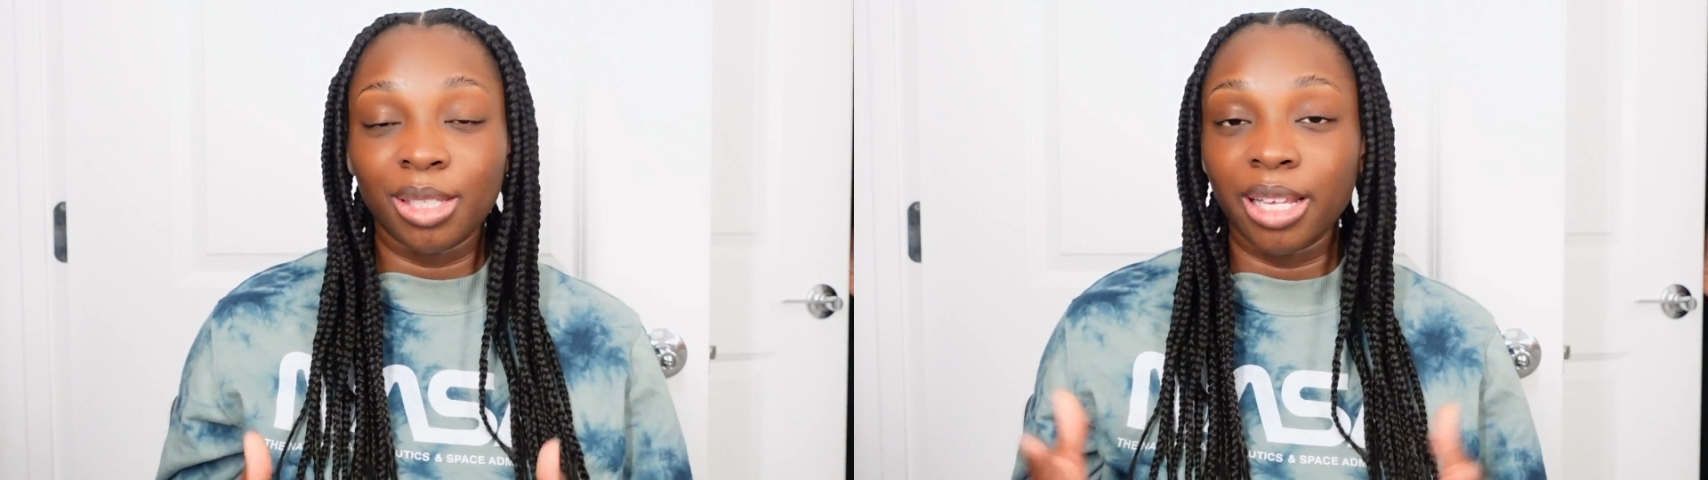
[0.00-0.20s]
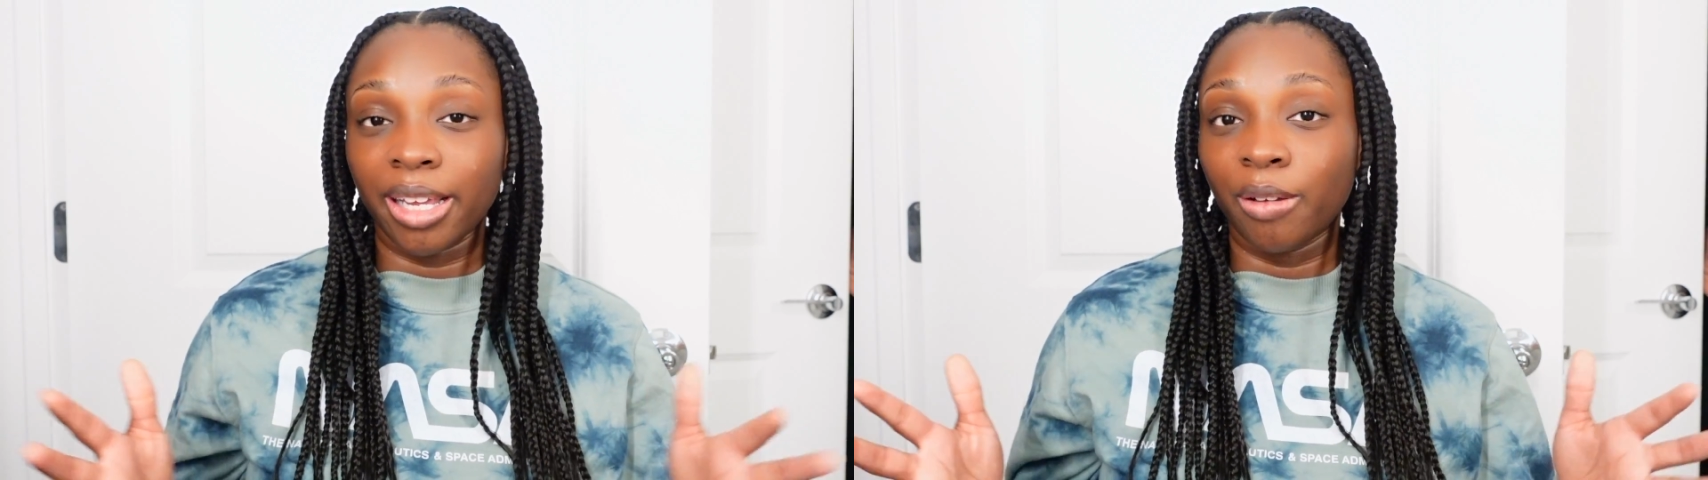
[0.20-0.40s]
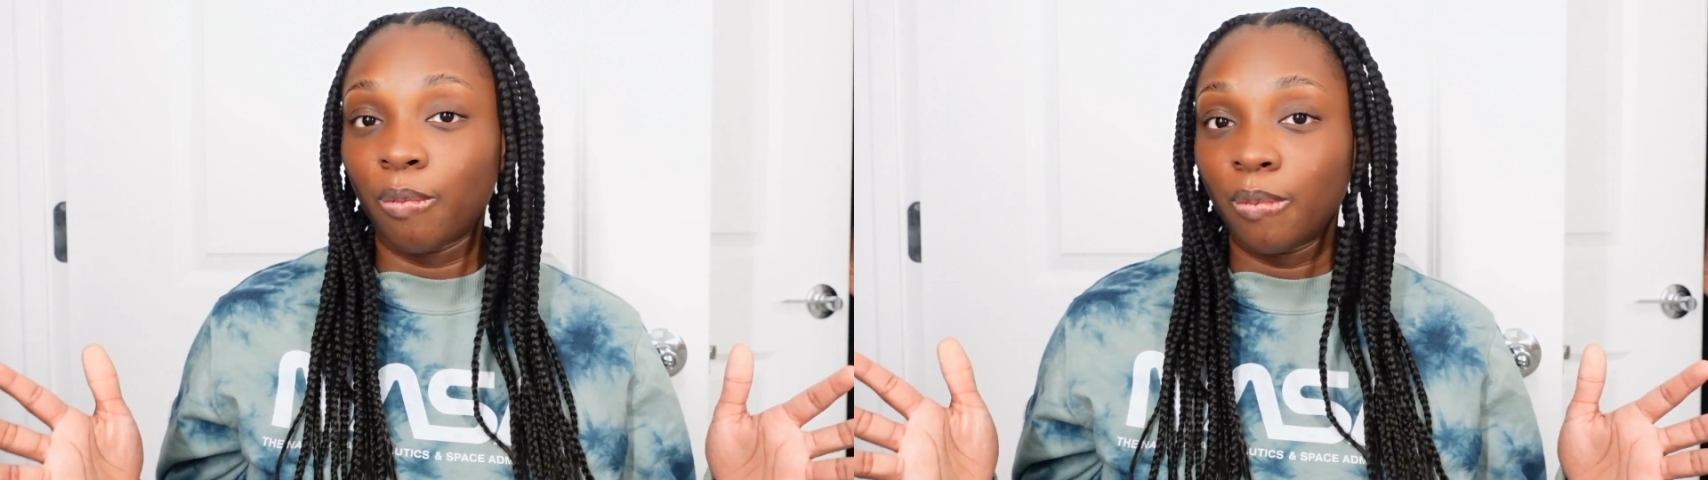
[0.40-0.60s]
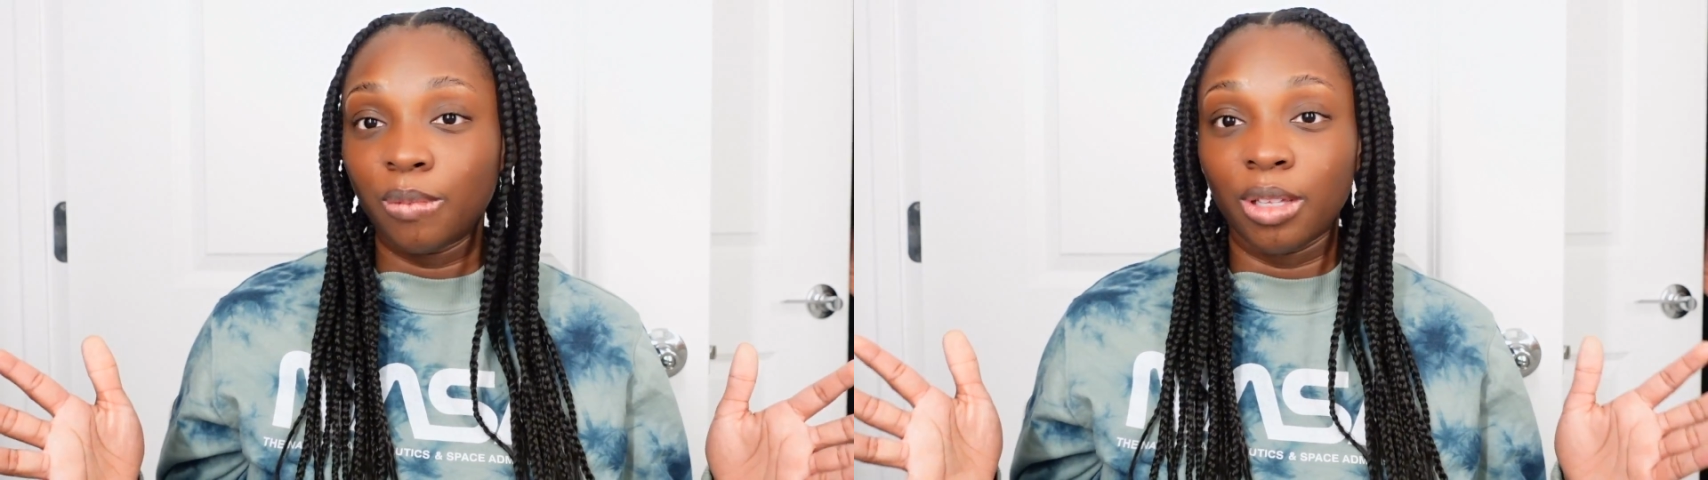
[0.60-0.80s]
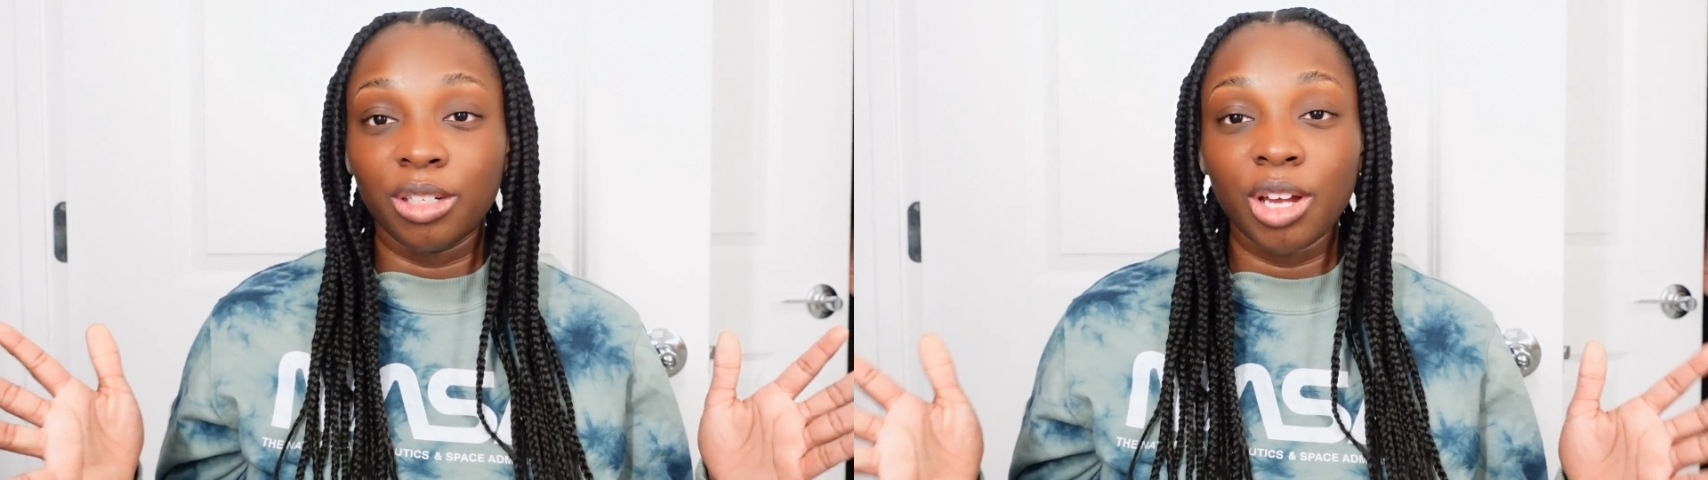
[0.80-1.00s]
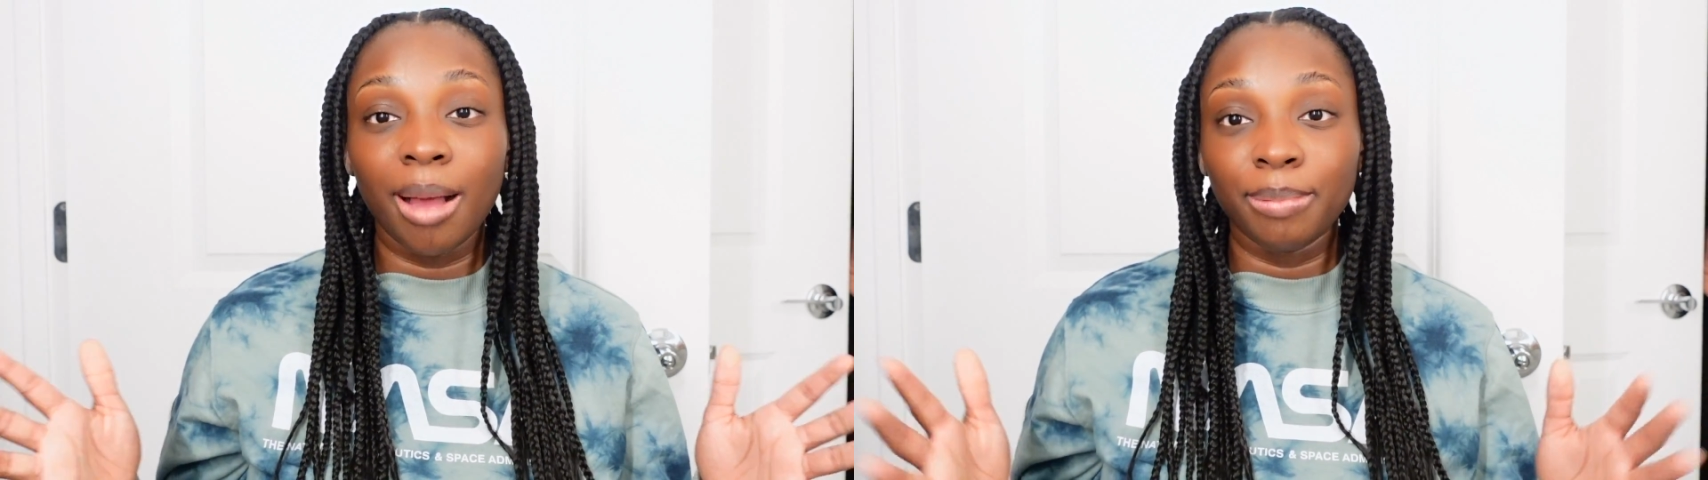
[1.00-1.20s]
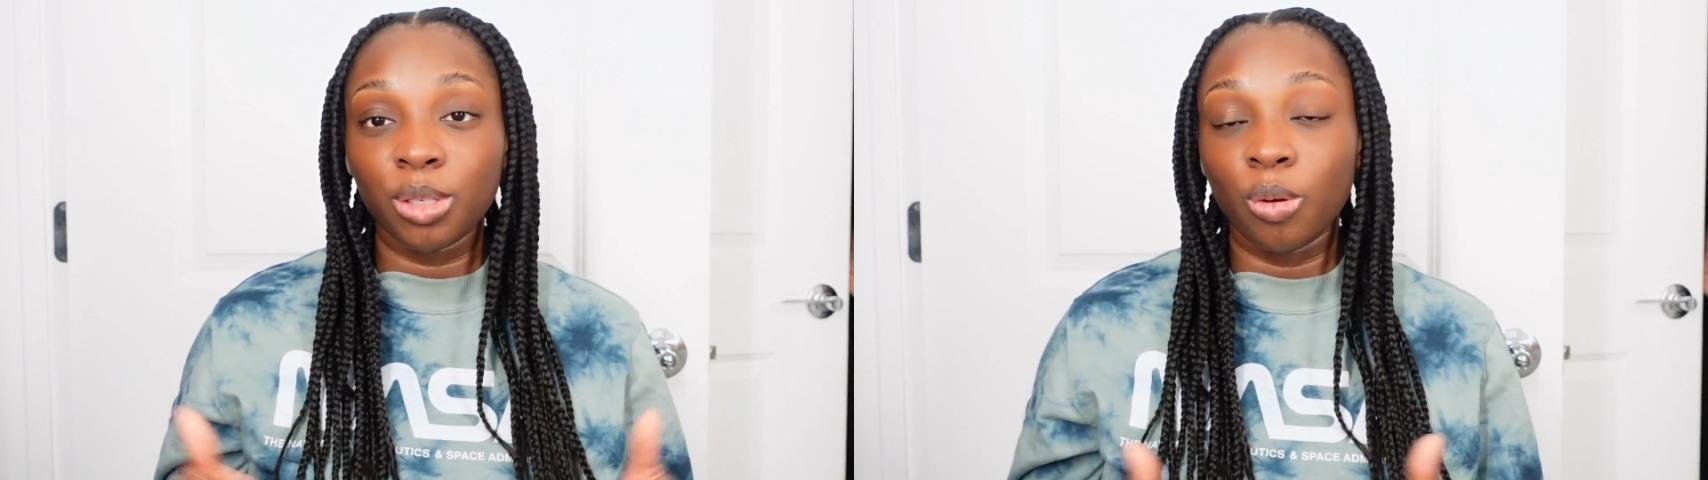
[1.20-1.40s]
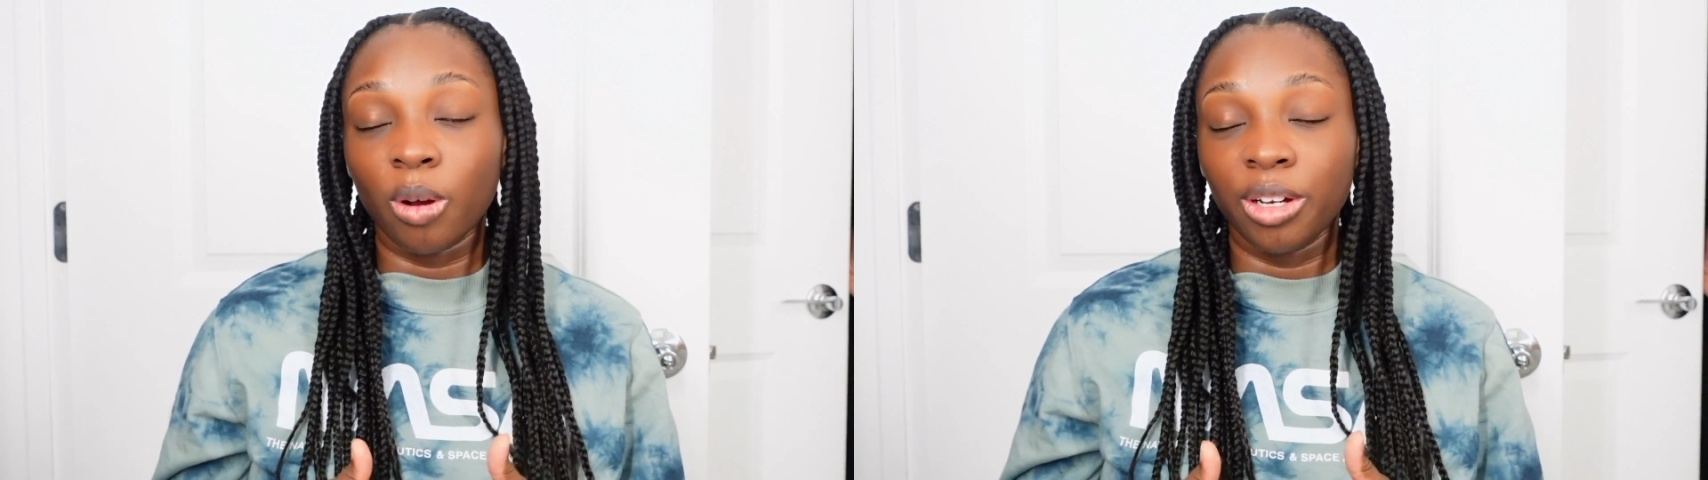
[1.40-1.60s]
like the top
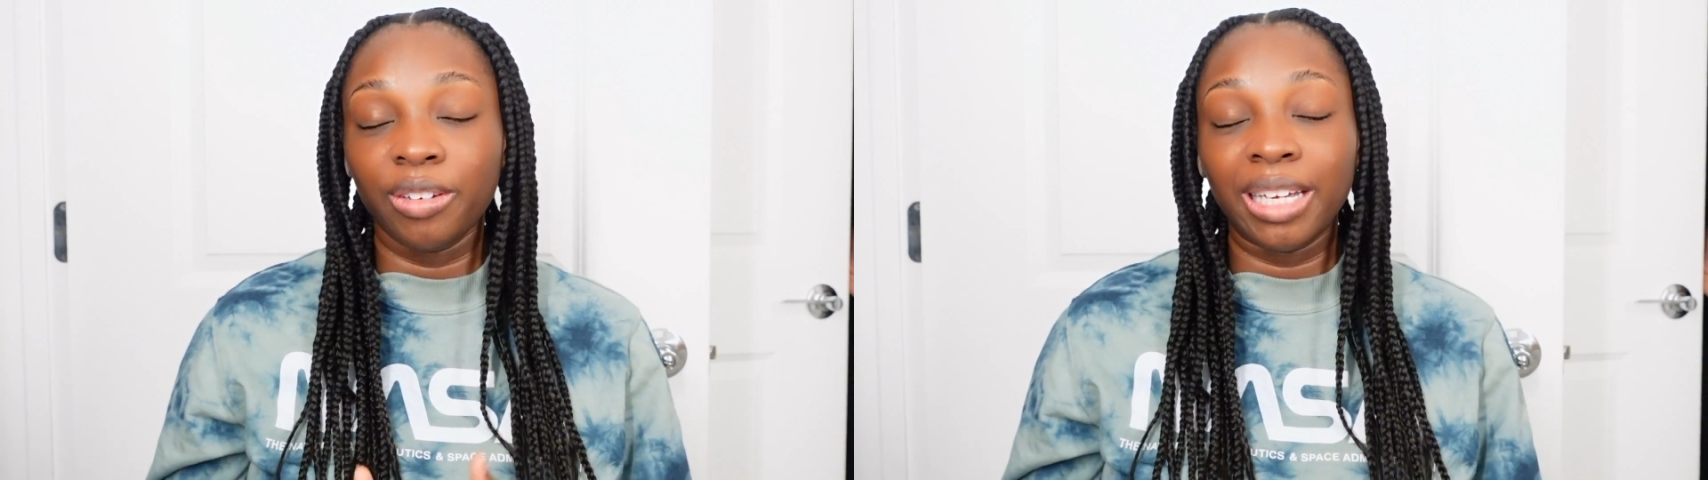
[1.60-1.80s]
score you